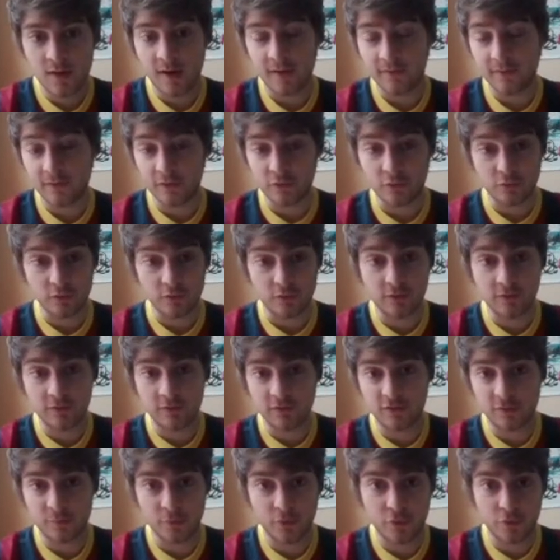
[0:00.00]
And then Grealish
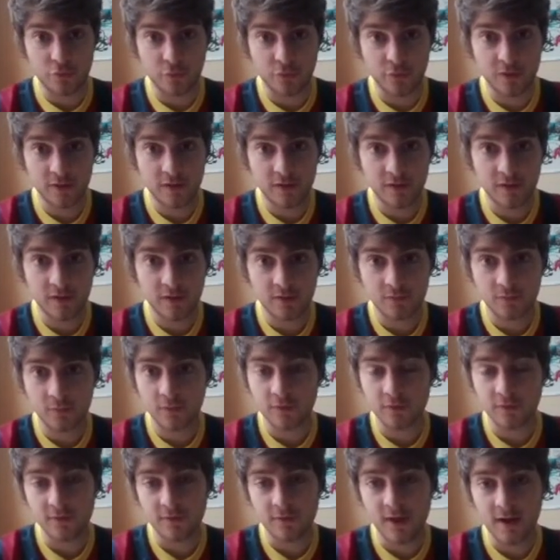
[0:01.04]
is number 3 as far
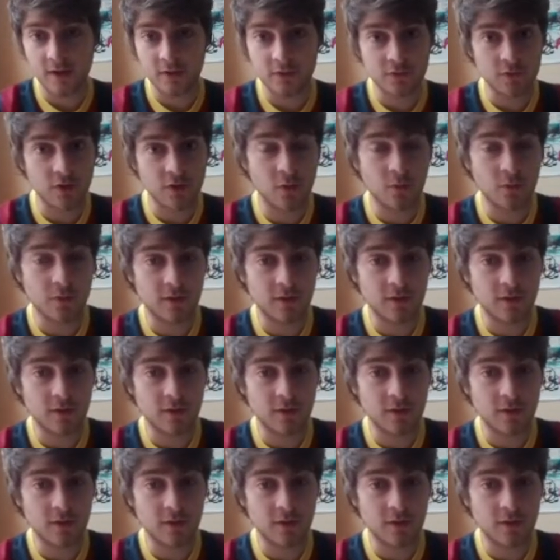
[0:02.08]
as attackers go.